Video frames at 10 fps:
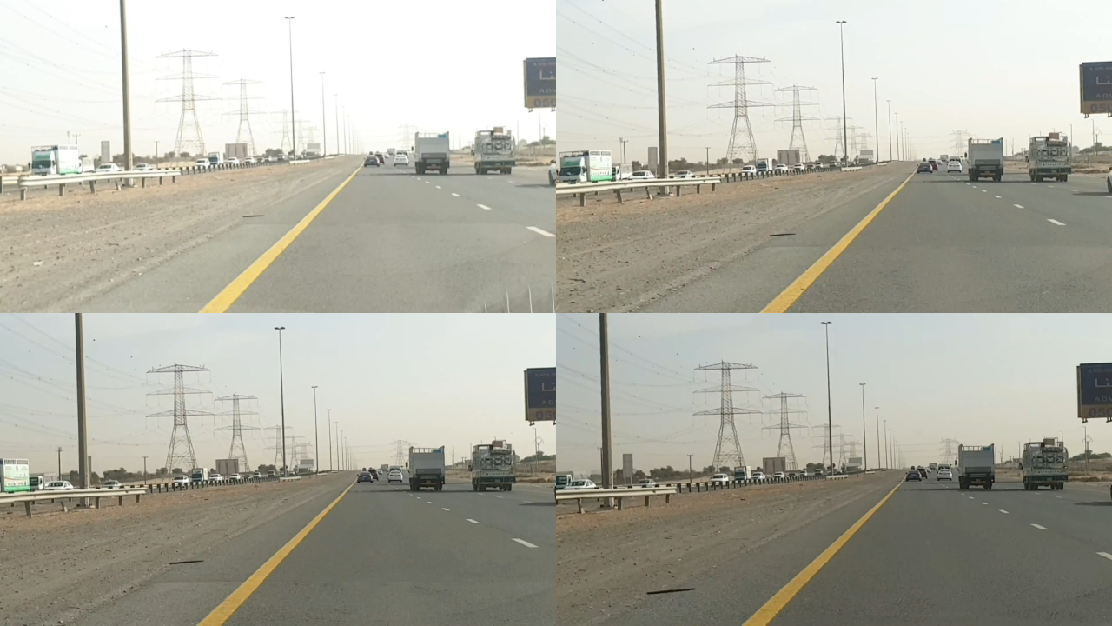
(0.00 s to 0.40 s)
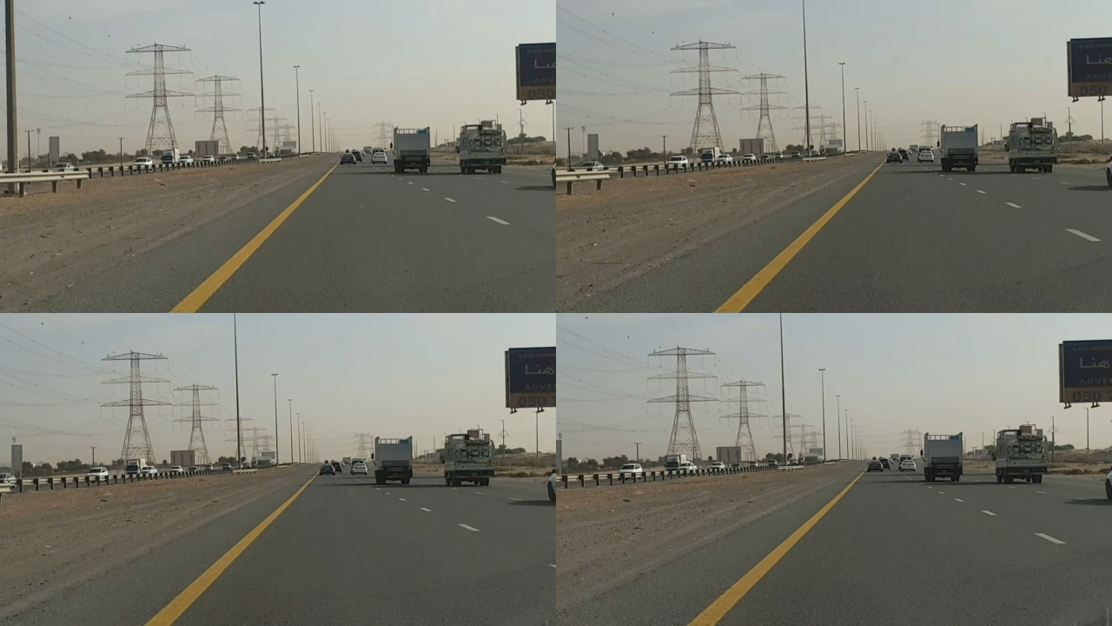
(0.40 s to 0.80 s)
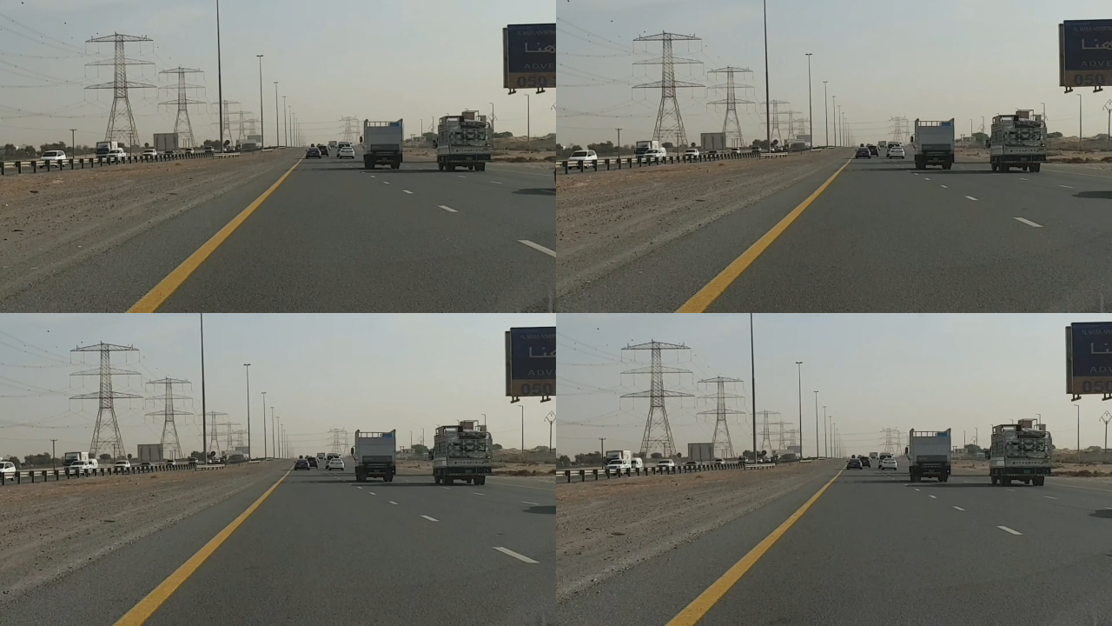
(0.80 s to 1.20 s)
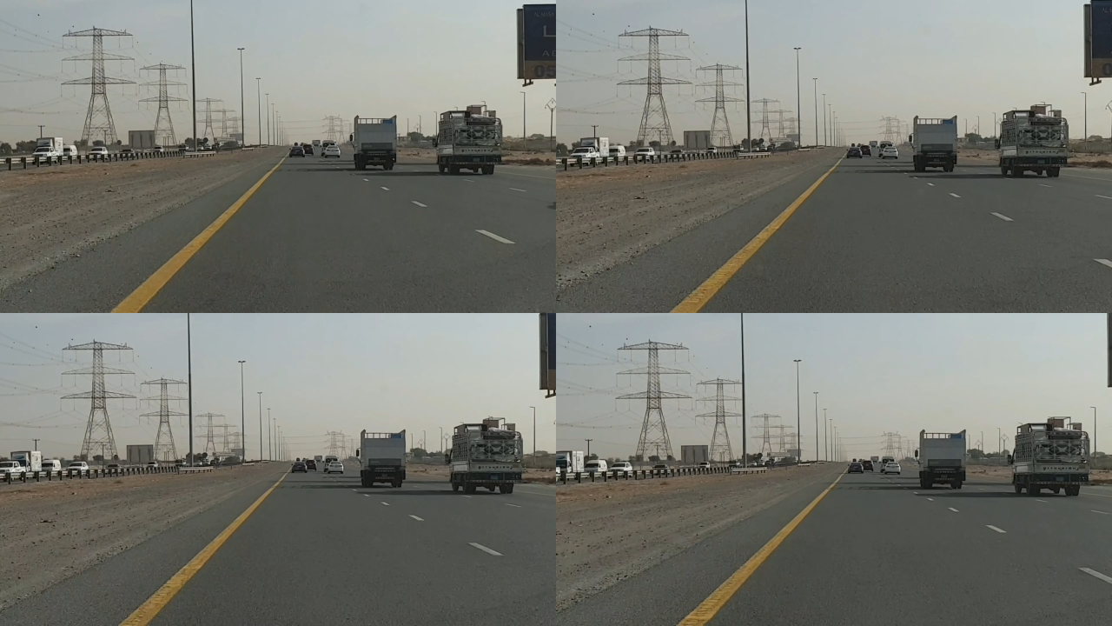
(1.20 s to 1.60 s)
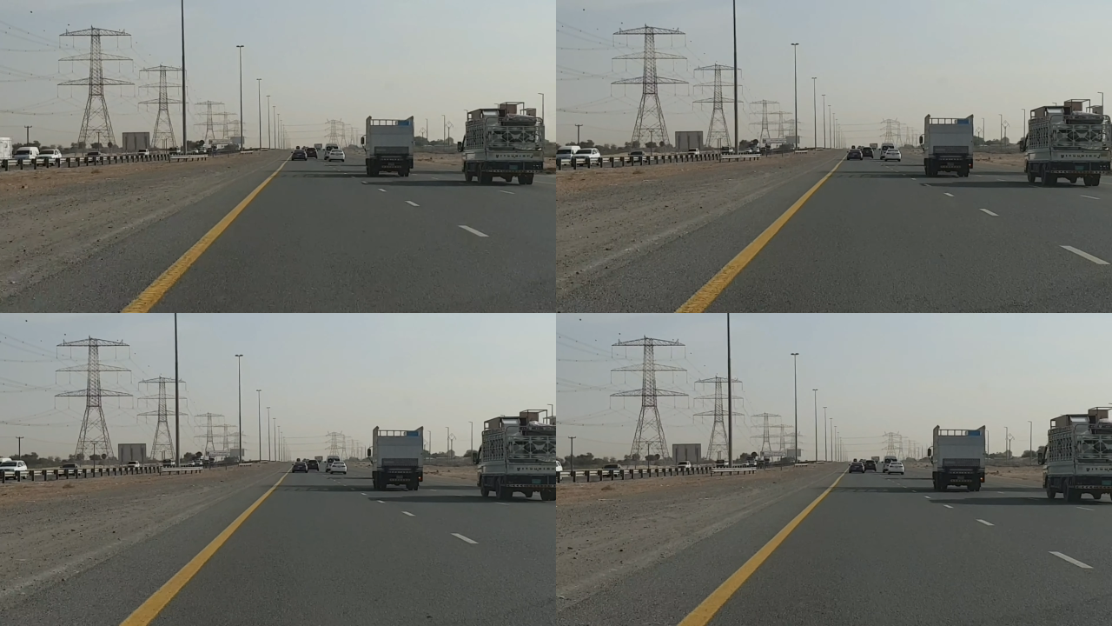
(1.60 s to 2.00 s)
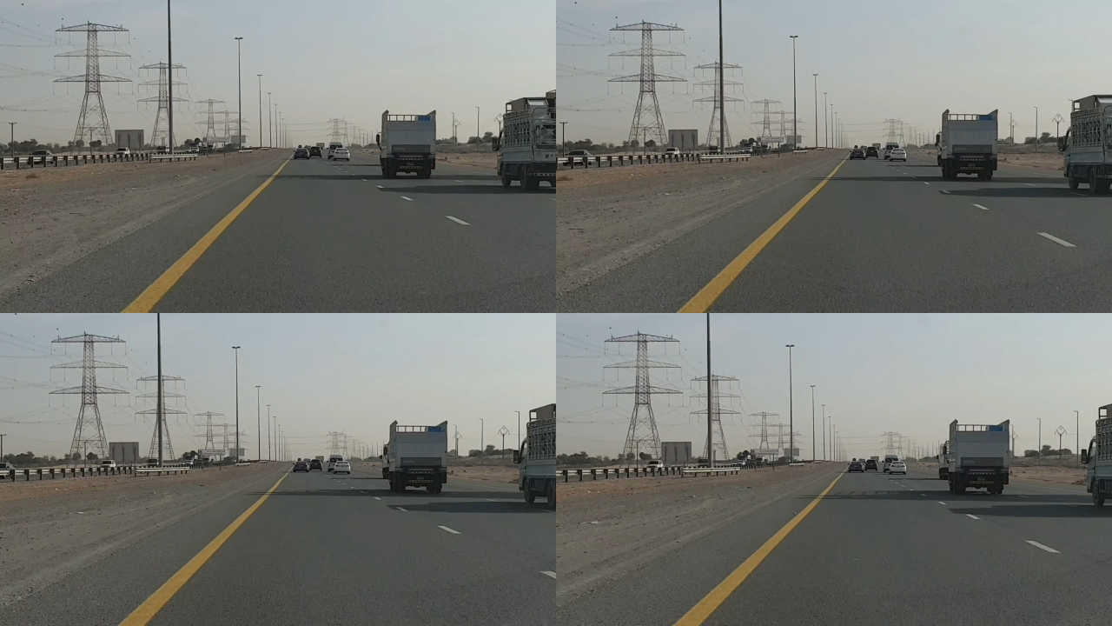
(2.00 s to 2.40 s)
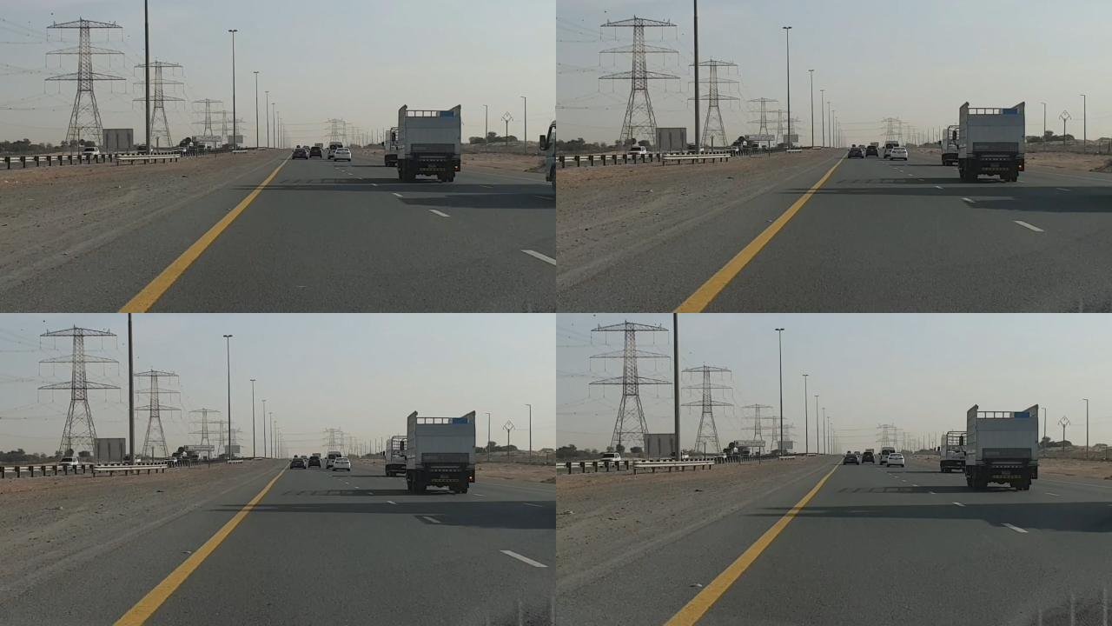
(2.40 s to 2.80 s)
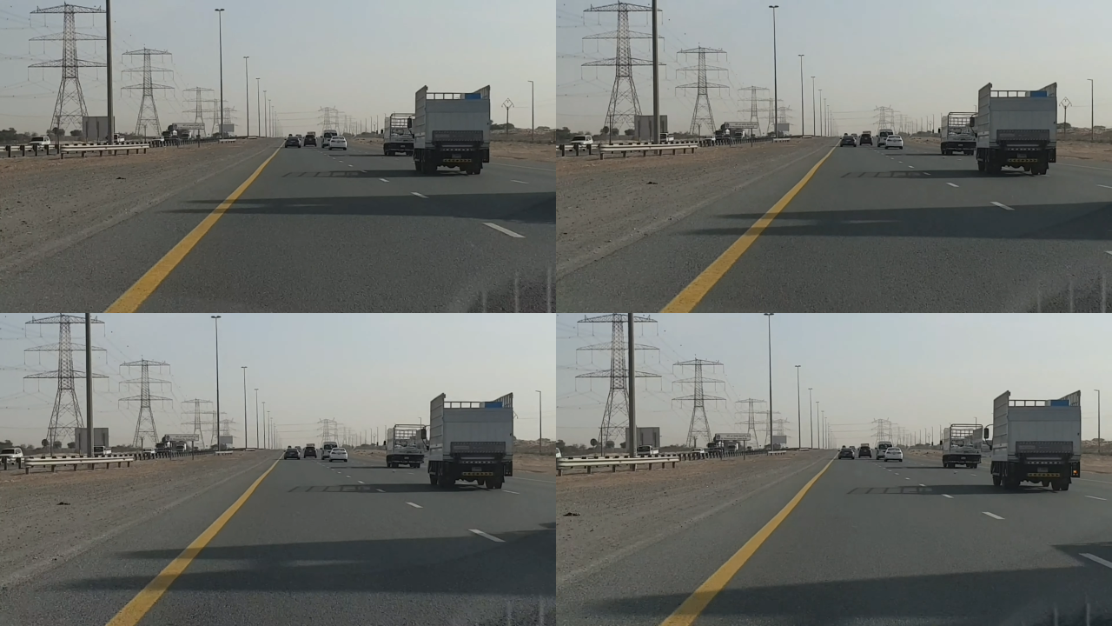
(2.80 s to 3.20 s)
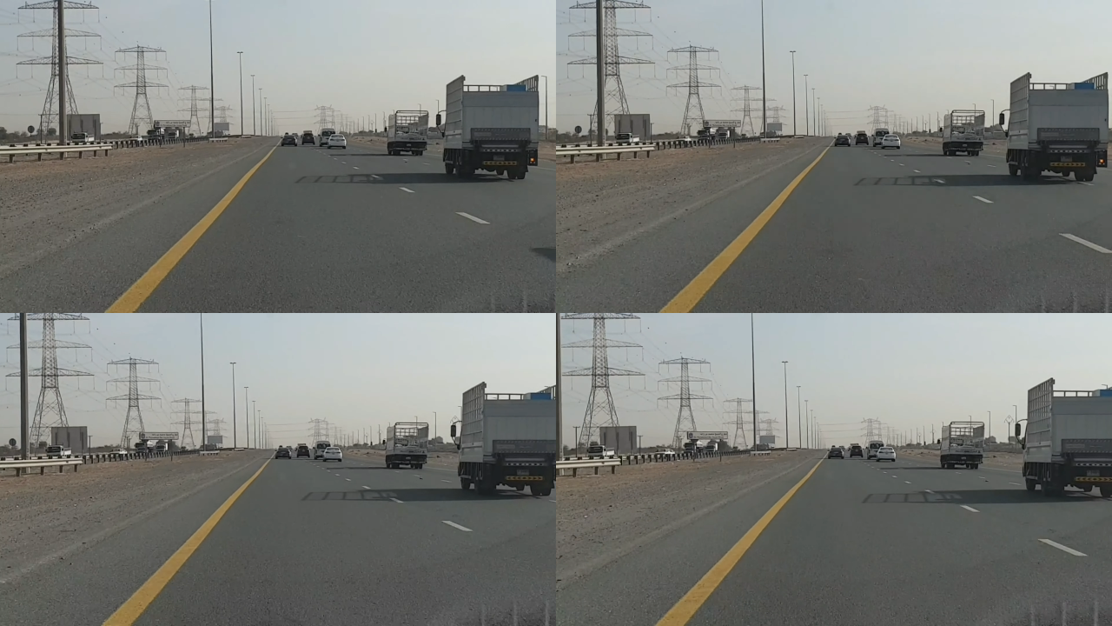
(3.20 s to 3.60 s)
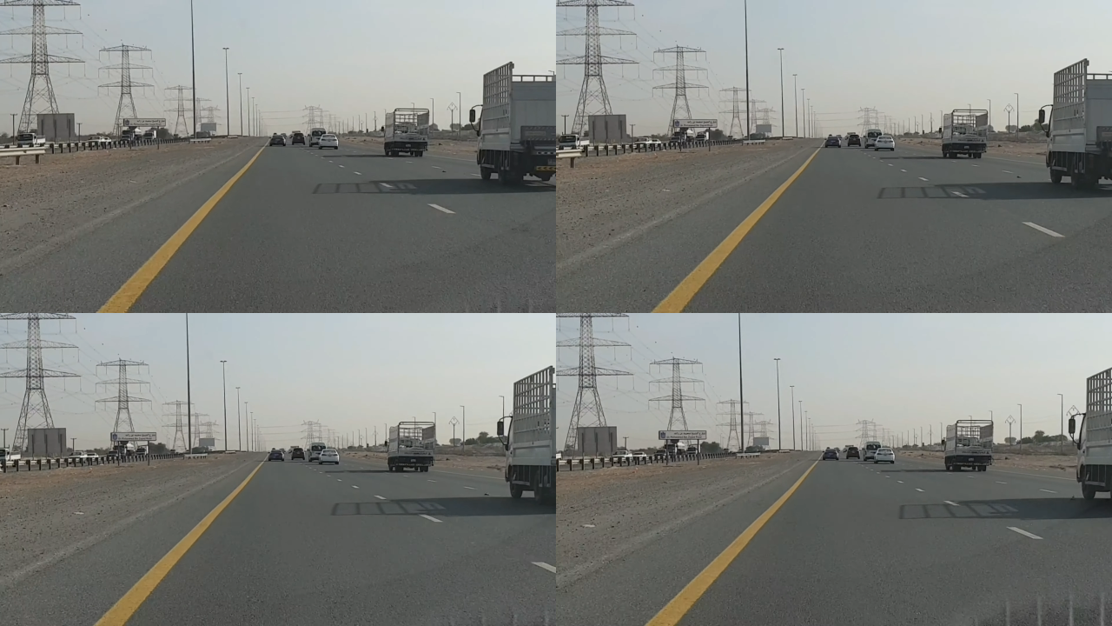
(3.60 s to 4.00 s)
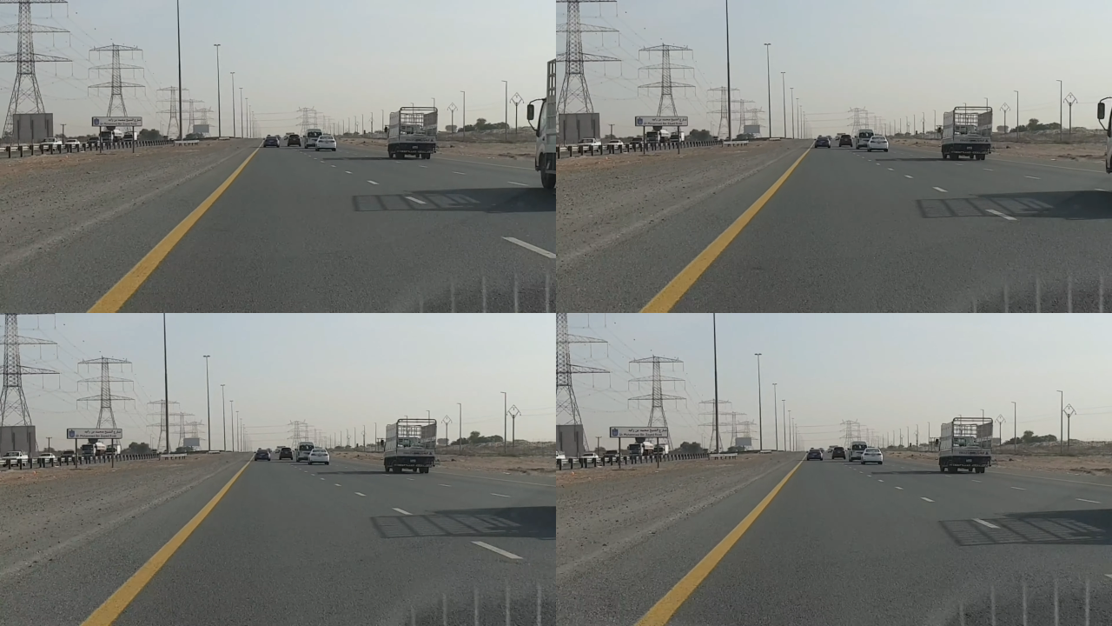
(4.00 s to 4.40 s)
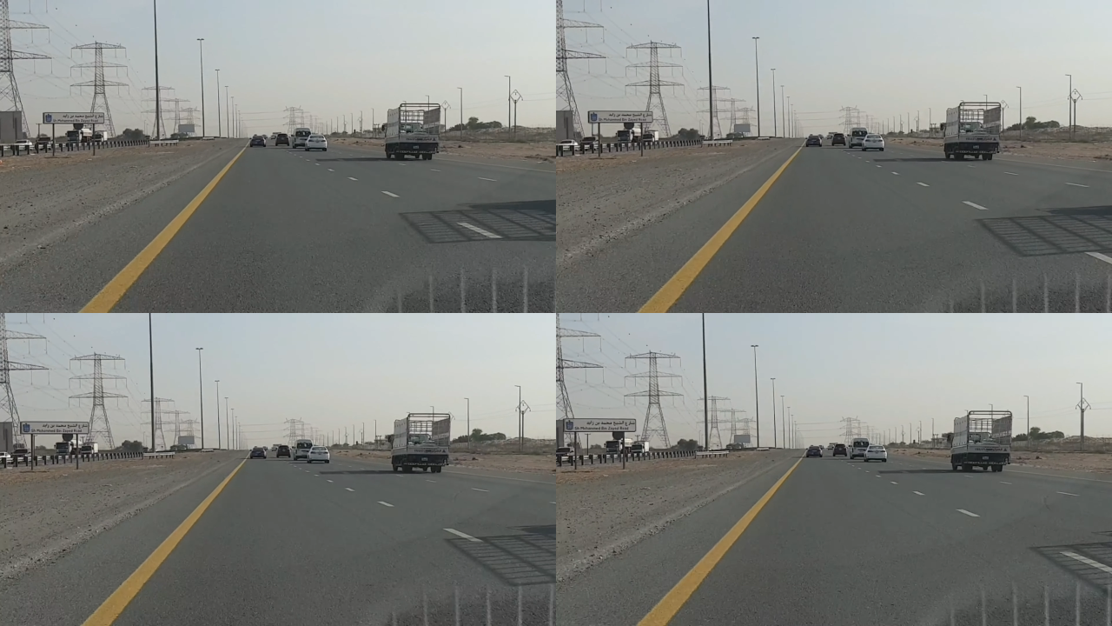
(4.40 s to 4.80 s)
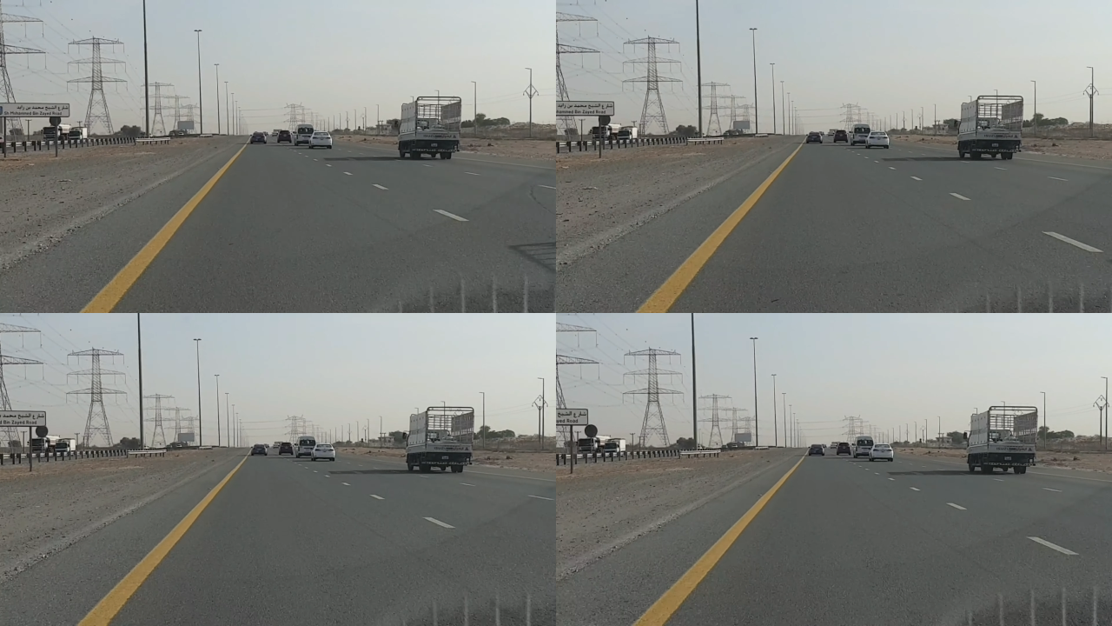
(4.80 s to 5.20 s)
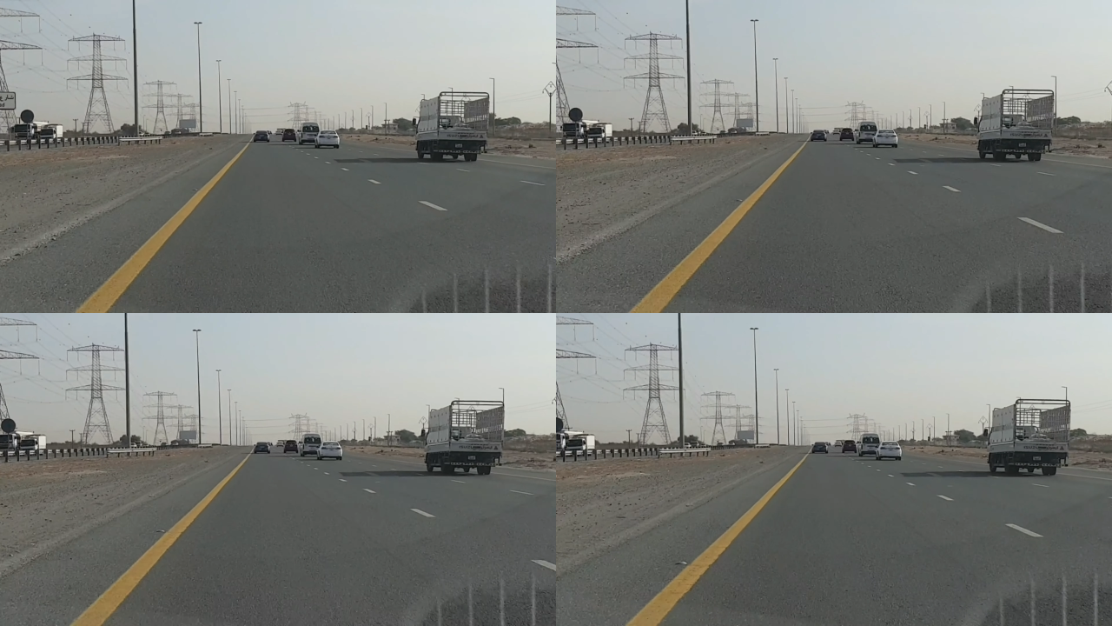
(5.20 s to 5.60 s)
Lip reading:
[unreadable: no face in view]